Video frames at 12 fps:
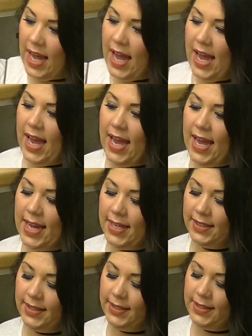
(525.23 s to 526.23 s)

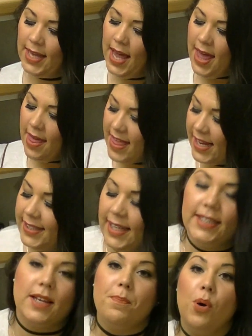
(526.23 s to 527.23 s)
is
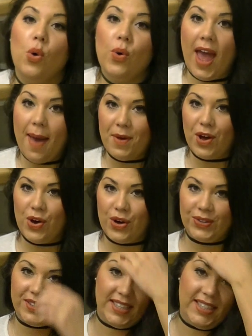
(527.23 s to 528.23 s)
Paul
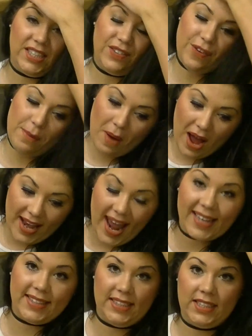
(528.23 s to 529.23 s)
Chemicals. This is for my
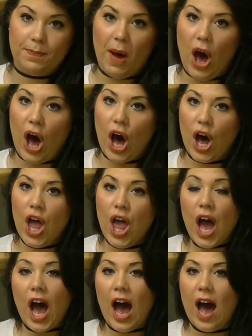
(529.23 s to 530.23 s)
lazy spa.
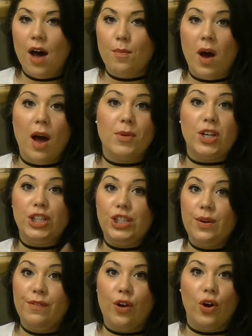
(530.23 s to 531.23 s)
I'm going to
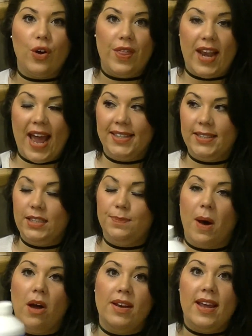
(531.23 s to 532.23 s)
do a vlog on the lazy
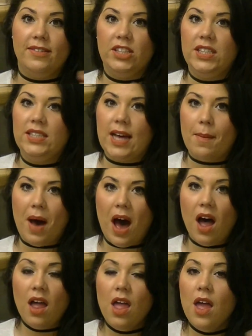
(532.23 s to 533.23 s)
spa nearer to
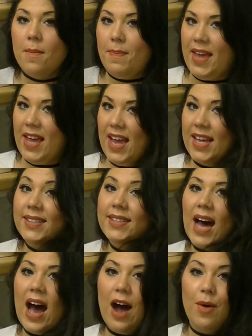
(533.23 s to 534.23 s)
summer because
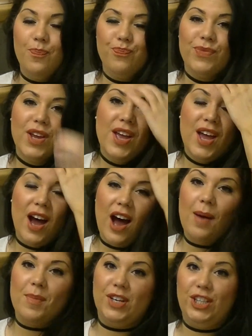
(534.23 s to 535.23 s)
I'm
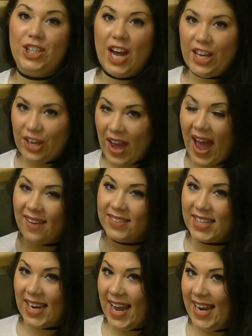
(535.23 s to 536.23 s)
going to show you how
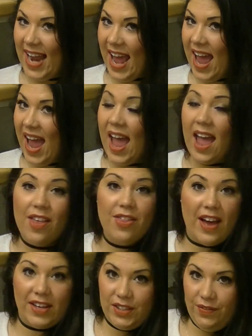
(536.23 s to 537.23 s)
to clean it,
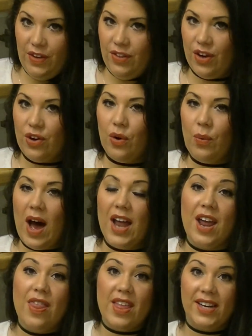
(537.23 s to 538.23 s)
those of you that got
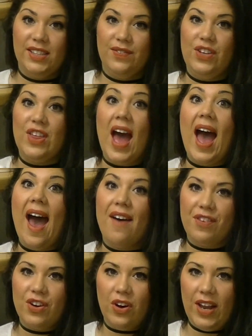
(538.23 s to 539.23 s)
one, and those of you that
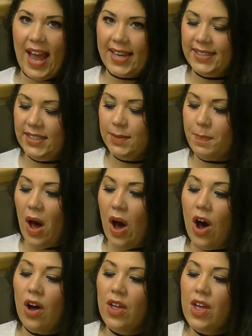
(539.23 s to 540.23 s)
haven't got a lazy
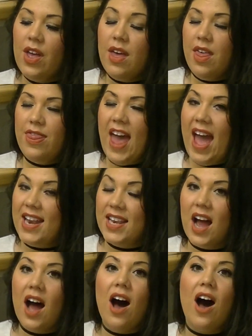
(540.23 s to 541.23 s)
spa,
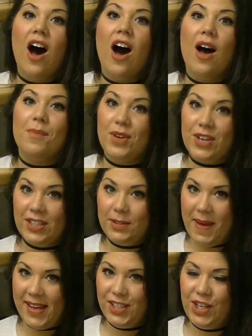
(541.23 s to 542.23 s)
then I'm going to
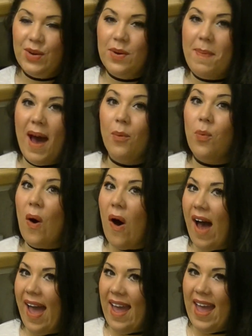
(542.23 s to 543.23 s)
speak to you about
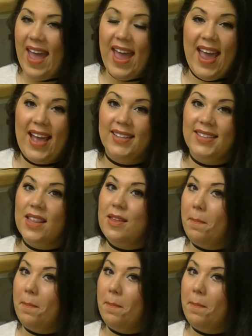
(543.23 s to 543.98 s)
why it is the